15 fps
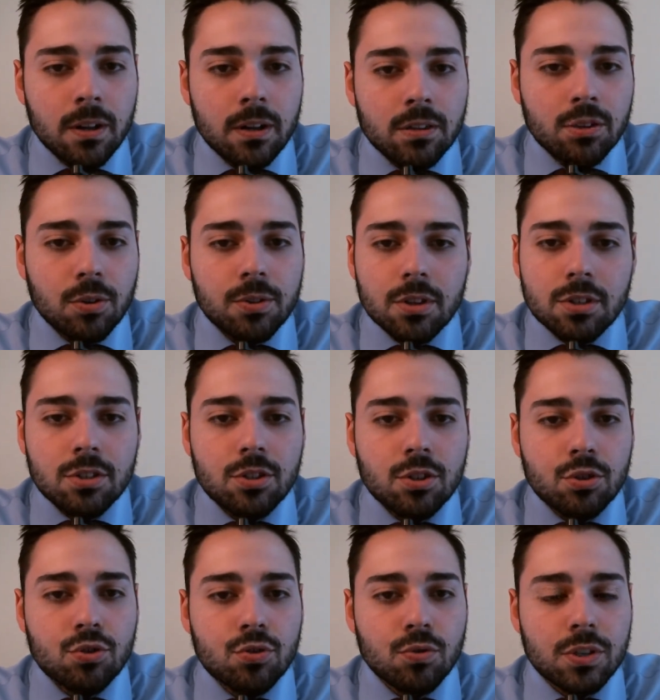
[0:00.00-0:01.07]
So this is the
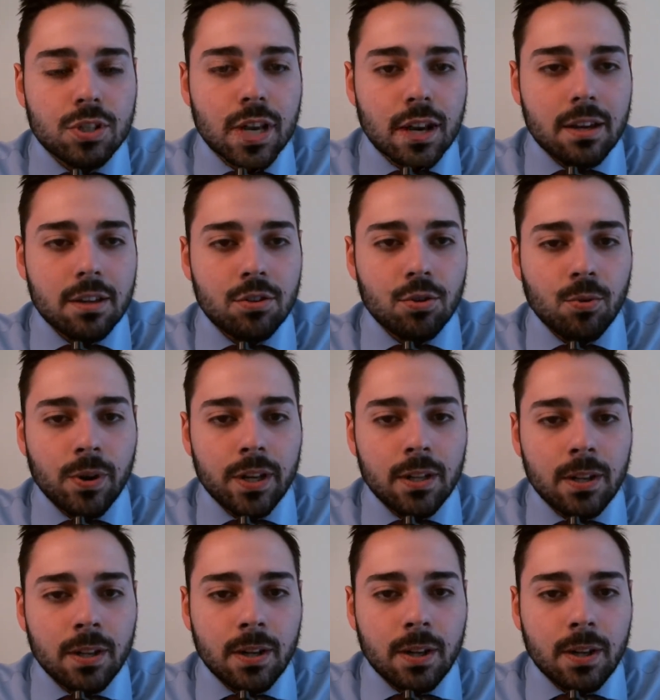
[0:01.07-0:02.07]
soonest I could do it.